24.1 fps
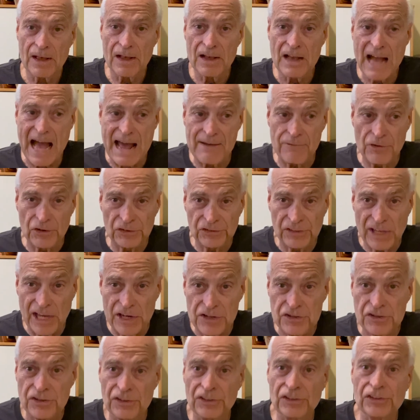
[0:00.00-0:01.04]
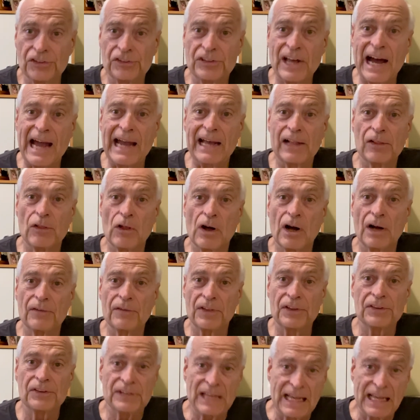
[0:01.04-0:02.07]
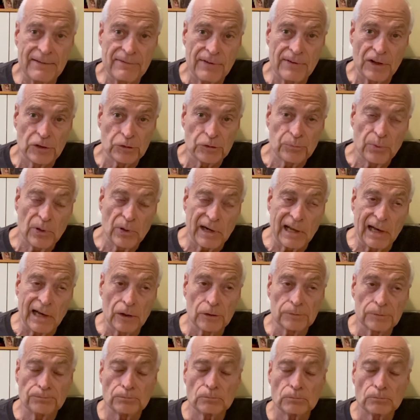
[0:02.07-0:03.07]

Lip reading: conversations, dialogue that David has put out.